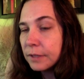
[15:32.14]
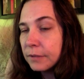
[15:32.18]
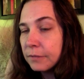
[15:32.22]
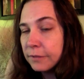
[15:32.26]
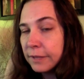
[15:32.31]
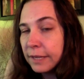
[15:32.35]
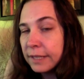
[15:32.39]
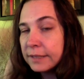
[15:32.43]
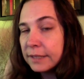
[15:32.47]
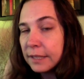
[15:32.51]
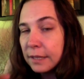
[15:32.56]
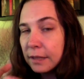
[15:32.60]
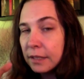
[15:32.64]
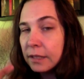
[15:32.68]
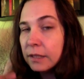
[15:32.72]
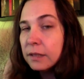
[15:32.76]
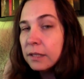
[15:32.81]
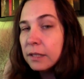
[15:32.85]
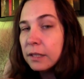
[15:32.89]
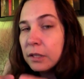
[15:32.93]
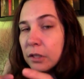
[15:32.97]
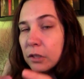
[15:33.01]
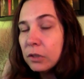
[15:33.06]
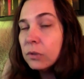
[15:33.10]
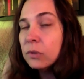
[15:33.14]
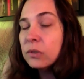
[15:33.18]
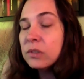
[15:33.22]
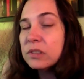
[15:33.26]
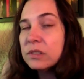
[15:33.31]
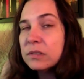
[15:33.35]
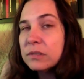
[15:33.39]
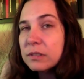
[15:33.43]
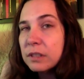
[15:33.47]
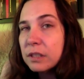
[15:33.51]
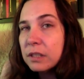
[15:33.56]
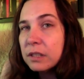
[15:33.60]
In fact, I think they
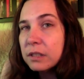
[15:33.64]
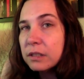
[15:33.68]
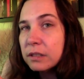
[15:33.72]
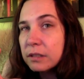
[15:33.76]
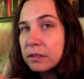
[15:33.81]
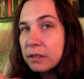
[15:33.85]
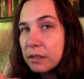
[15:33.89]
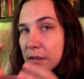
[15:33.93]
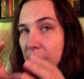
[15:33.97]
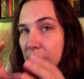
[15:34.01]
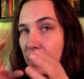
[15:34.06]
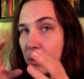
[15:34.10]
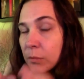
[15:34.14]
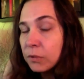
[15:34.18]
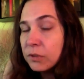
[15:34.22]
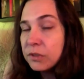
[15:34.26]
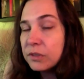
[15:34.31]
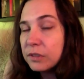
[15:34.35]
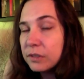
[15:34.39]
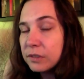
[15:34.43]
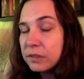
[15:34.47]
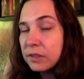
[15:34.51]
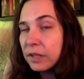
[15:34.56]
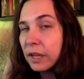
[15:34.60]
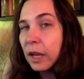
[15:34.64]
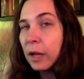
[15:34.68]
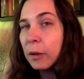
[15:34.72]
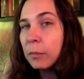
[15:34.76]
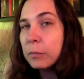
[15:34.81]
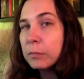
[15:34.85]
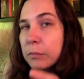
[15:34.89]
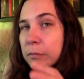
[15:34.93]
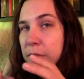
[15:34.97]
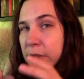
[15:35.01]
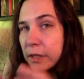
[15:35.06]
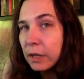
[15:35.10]
use a very, almost the
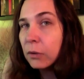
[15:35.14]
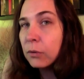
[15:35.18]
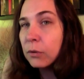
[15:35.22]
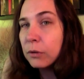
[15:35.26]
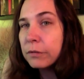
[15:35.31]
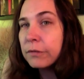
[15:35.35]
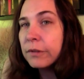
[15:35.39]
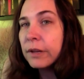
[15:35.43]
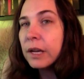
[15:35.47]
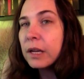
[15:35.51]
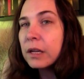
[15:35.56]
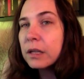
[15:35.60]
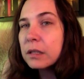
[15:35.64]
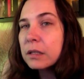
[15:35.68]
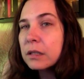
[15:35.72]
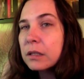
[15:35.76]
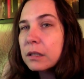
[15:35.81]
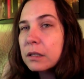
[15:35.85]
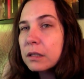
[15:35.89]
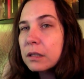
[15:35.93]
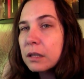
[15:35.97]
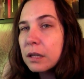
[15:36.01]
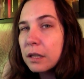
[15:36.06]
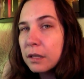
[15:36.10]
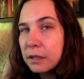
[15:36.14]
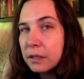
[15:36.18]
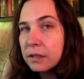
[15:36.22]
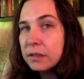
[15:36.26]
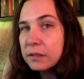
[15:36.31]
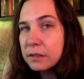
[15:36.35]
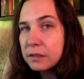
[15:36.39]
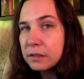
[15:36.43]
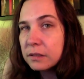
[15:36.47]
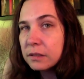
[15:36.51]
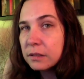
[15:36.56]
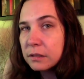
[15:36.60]
same sound effect in
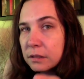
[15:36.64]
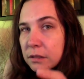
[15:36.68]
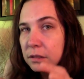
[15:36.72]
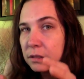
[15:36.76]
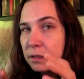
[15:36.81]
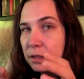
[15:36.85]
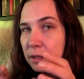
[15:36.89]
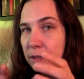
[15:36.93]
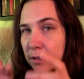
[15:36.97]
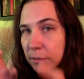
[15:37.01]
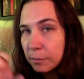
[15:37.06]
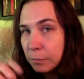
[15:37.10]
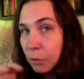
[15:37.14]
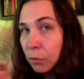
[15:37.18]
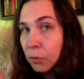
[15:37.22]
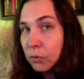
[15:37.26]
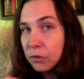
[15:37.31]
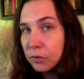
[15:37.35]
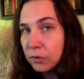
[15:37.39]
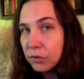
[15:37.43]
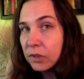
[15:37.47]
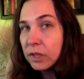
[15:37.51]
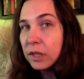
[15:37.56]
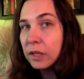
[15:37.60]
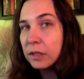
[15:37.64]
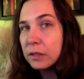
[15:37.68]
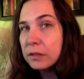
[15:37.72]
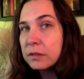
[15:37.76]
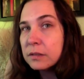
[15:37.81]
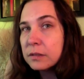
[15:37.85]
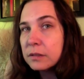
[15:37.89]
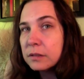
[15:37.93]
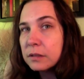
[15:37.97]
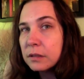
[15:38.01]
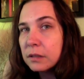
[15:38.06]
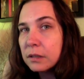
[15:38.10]
this, in both
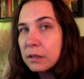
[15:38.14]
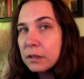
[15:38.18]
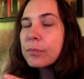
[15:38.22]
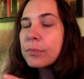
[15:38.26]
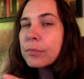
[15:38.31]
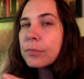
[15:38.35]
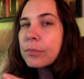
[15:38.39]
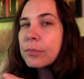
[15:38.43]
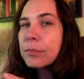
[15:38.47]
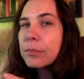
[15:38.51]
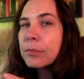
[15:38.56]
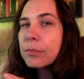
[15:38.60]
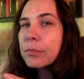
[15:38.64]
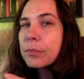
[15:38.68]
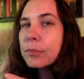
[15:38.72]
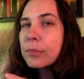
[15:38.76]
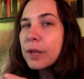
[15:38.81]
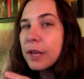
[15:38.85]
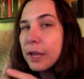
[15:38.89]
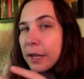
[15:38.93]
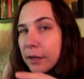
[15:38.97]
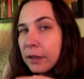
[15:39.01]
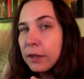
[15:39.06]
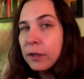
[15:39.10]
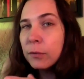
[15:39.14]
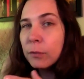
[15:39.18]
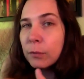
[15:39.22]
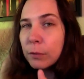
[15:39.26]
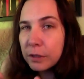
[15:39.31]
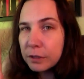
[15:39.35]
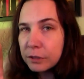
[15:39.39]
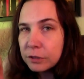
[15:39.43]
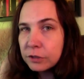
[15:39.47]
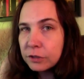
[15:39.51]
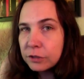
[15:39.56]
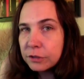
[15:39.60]
scenes. In the
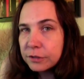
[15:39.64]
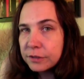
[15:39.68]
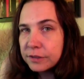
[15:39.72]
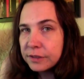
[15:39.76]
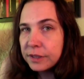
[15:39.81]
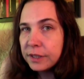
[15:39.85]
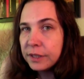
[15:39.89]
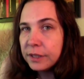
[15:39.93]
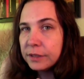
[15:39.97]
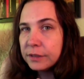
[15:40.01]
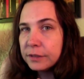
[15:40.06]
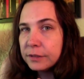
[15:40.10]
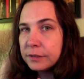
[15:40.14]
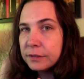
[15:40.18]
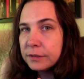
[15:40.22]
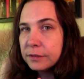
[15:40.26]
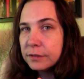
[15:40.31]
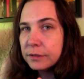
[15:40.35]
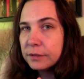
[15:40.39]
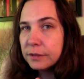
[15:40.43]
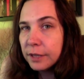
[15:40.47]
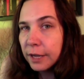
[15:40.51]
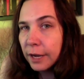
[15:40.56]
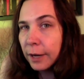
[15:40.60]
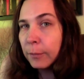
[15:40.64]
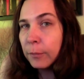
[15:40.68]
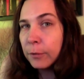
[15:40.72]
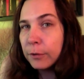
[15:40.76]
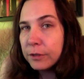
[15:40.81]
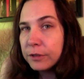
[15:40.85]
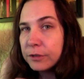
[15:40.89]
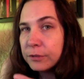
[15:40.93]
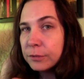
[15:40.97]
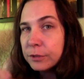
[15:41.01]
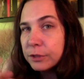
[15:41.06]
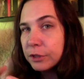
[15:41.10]
original scene, Cameron
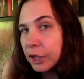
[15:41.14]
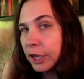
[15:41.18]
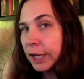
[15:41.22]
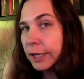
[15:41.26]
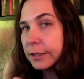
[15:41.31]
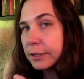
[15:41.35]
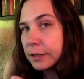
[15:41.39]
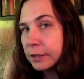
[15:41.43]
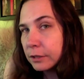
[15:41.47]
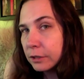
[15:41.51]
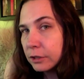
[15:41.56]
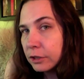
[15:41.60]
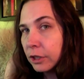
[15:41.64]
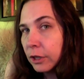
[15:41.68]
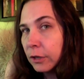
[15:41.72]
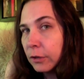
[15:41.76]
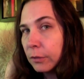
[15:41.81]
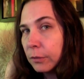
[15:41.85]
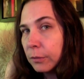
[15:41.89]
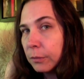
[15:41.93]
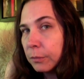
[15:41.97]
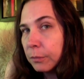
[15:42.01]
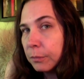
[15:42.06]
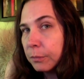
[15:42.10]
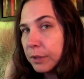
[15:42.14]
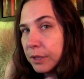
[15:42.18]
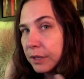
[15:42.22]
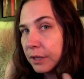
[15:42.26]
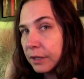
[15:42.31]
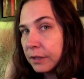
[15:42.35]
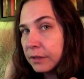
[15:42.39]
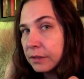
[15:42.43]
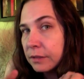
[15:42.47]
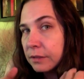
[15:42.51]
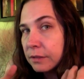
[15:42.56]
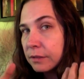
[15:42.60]
is rejecting Joe
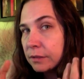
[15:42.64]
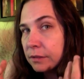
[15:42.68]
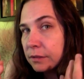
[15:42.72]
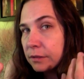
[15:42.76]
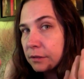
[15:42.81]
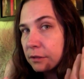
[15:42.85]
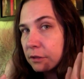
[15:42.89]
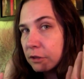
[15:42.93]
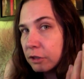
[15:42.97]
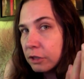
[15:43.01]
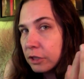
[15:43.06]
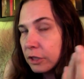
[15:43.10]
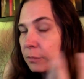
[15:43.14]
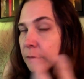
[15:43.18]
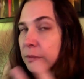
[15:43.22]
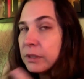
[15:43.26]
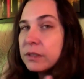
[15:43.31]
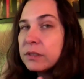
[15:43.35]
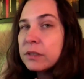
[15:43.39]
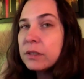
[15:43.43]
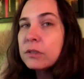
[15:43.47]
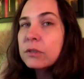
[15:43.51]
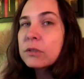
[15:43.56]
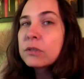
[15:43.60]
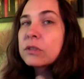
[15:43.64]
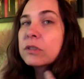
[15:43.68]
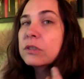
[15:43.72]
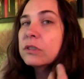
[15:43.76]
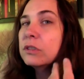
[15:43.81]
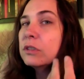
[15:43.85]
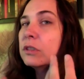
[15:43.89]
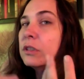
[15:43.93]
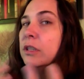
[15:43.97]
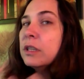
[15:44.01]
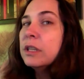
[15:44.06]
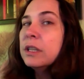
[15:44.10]
because she
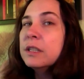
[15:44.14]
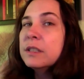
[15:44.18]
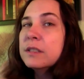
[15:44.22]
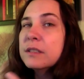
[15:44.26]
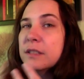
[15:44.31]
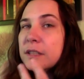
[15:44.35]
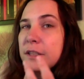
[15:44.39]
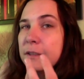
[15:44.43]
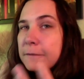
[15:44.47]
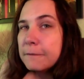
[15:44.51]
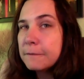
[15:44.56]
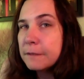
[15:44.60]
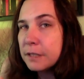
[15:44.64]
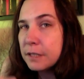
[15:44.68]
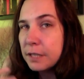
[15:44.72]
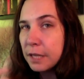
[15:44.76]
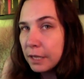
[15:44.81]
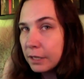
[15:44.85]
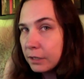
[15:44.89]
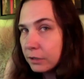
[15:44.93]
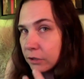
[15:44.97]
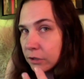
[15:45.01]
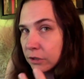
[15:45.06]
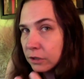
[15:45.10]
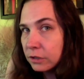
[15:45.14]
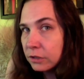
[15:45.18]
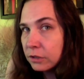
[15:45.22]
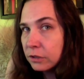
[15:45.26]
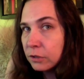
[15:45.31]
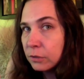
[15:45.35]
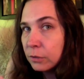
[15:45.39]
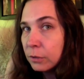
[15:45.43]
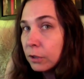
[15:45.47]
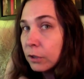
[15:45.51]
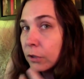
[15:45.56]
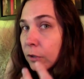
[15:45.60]
misunderstood his invitation
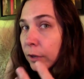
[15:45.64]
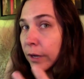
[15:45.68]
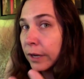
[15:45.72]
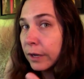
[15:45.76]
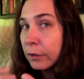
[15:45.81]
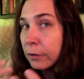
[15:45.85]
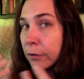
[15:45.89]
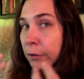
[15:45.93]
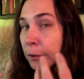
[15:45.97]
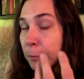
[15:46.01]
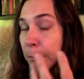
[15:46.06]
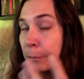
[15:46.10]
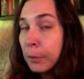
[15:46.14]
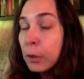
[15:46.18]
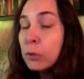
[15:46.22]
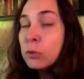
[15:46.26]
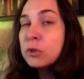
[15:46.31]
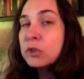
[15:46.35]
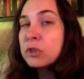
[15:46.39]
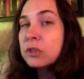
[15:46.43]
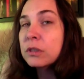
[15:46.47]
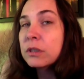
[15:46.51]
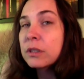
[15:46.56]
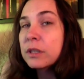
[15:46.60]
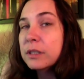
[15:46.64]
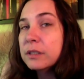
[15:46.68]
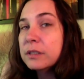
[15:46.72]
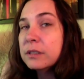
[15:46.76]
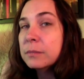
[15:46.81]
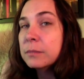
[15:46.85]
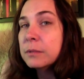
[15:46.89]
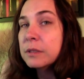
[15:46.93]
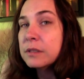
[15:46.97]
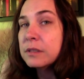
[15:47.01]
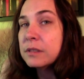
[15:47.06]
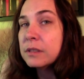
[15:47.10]
to a greater emotional
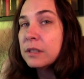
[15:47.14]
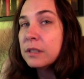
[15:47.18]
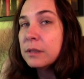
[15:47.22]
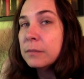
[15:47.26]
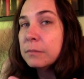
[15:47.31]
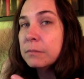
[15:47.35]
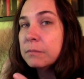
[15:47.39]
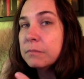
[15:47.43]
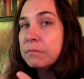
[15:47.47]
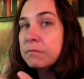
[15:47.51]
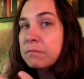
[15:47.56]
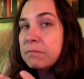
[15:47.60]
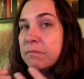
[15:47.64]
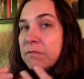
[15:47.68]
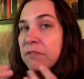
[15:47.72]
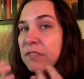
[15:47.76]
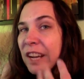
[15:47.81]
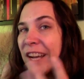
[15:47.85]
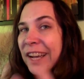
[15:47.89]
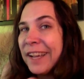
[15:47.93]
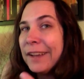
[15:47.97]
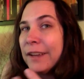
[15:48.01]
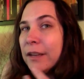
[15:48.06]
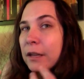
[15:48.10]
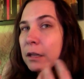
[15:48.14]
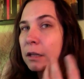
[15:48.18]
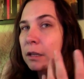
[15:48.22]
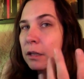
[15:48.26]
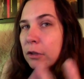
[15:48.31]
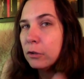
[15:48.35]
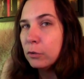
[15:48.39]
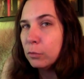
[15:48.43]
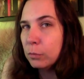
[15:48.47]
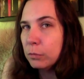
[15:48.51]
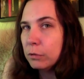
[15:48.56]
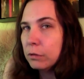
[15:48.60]
intimacy via
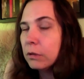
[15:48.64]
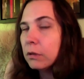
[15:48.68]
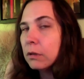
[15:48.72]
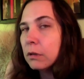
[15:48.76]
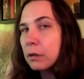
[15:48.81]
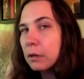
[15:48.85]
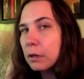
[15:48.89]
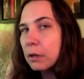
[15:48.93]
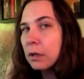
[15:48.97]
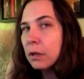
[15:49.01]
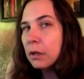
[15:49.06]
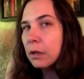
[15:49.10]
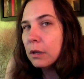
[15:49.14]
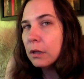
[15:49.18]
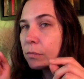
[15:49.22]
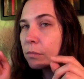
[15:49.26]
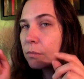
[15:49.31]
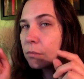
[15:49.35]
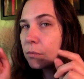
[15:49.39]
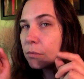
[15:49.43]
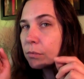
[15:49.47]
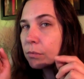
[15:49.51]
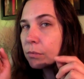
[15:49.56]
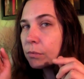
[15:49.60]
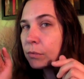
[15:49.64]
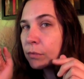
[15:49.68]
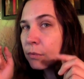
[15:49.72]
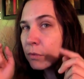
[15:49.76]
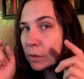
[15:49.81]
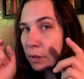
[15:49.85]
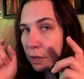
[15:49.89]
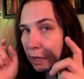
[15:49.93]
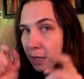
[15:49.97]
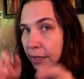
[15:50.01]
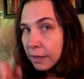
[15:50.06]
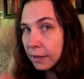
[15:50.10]
humor.
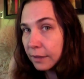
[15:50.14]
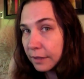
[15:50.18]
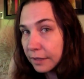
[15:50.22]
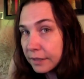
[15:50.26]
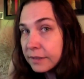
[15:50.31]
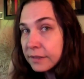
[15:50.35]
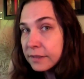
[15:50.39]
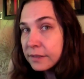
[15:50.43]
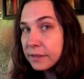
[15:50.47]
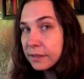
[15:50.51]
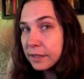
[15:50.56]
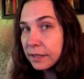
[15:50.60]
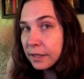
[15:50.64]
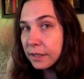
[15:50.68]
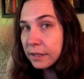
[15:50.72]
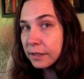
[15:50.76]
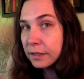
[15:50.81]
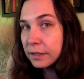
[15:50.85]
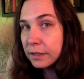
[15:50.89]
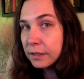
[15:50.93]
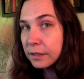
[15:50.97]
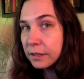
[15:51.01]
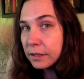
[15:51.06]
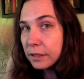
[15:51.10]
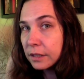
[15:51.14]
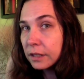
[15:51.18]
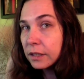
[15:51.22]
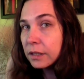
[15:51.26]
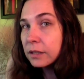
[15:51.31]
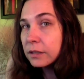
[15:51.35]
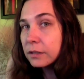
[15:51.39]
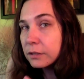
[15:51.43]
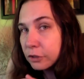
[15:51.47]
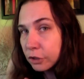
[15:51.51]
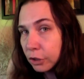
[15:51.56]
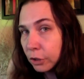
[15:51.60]
In this scene,
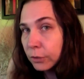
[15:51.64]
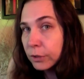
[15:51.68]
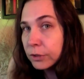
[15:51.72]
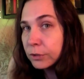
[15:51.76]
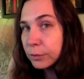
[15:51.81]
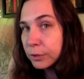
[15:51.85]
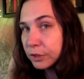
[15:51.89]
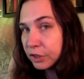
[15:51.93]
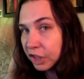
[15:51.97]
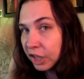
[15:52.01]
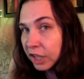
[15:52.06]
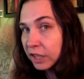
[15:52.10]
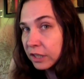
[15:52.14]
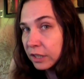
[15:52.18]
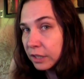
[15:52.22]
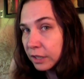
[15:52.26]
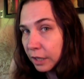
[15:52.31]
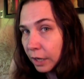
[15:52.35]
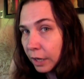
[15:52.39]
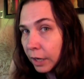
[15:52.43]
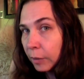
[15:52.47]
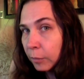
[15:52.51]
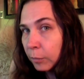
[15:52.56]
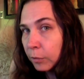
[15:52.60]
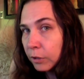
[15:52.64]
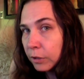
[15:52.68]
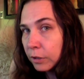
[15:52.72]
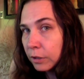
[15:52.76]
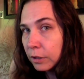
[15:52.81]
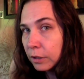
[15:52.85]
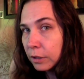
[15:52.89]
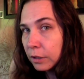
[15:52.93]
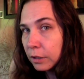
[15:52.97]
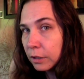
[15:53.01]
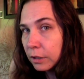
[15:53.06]
Joe is rejecting Cameron.